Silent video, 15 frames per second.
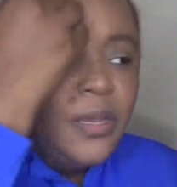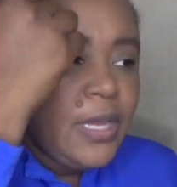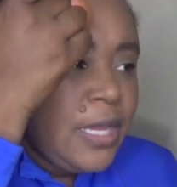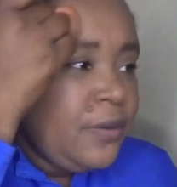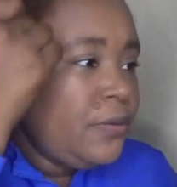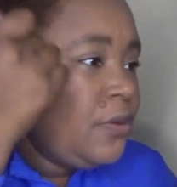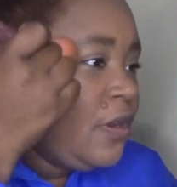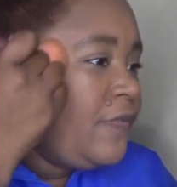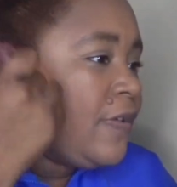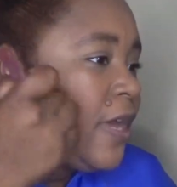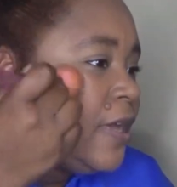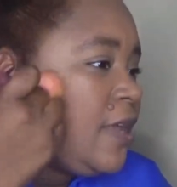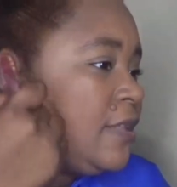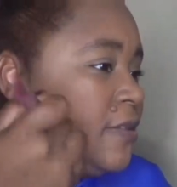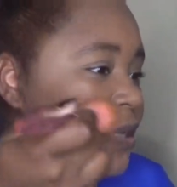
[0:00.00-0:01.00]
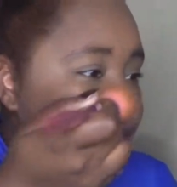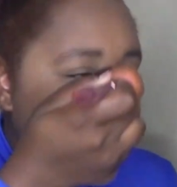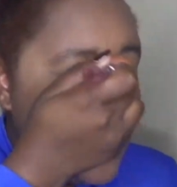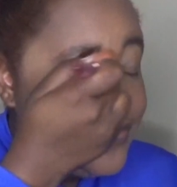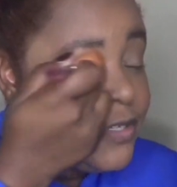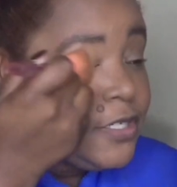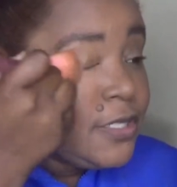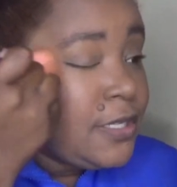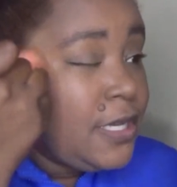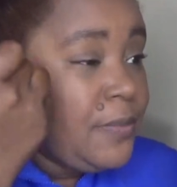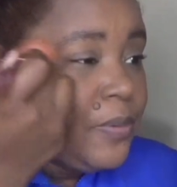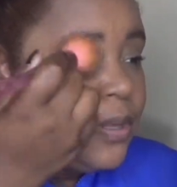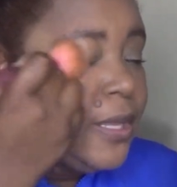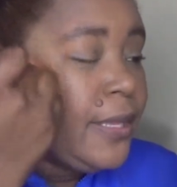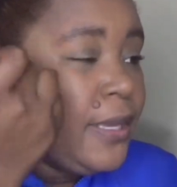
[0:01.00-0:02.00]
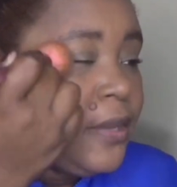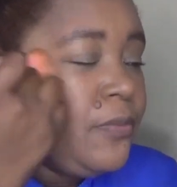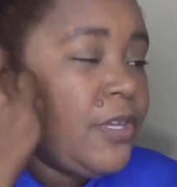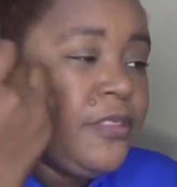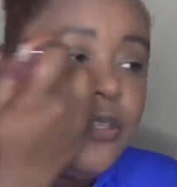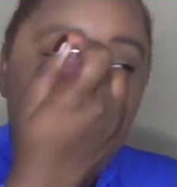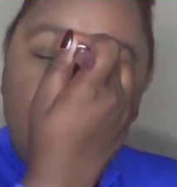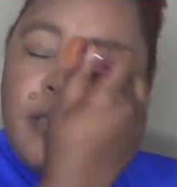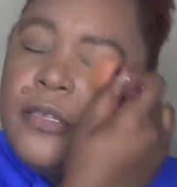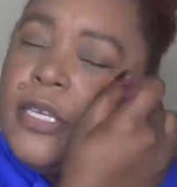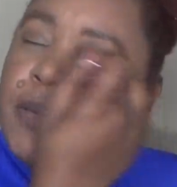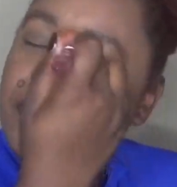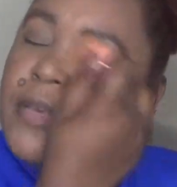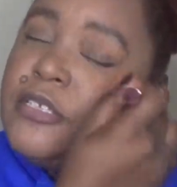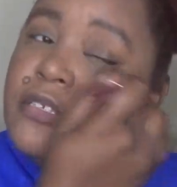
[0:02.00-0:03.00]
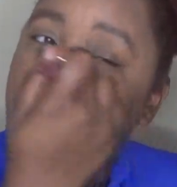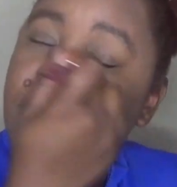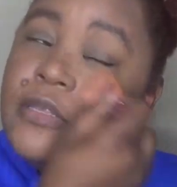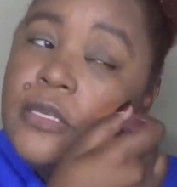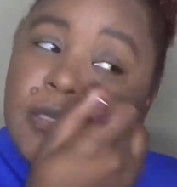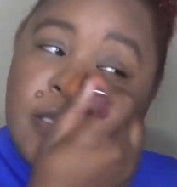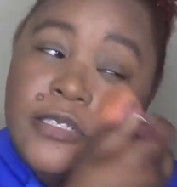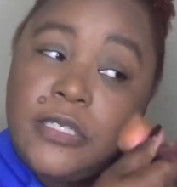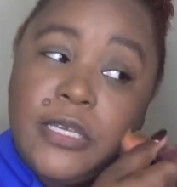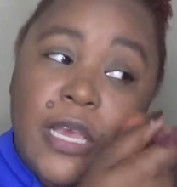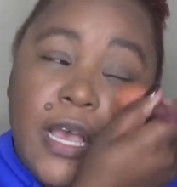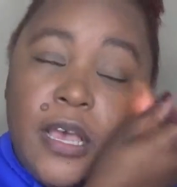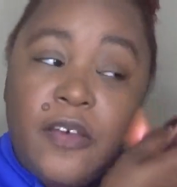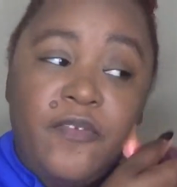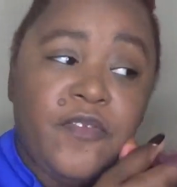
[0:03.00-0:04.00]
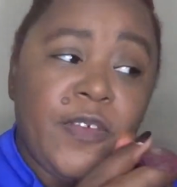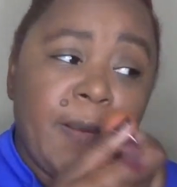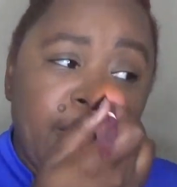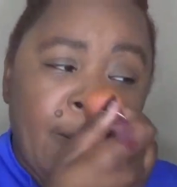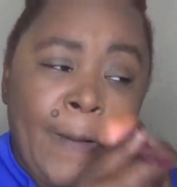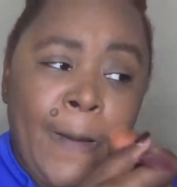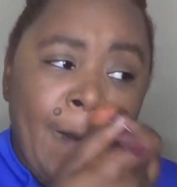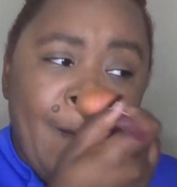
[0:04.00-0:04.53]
I don't know if I, I think I have to just keep playing with it, keep messing with it to see how I feel.